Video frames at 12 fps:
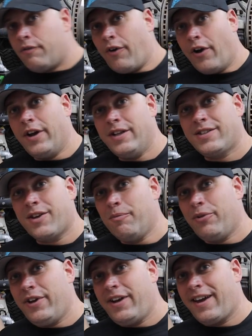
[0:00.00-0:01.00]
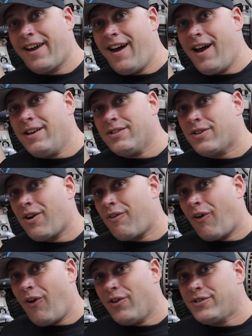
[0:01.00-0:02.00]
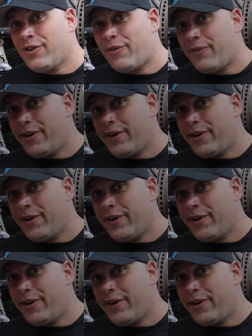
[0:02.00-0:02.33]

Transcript: Front end's completed, guys. On to the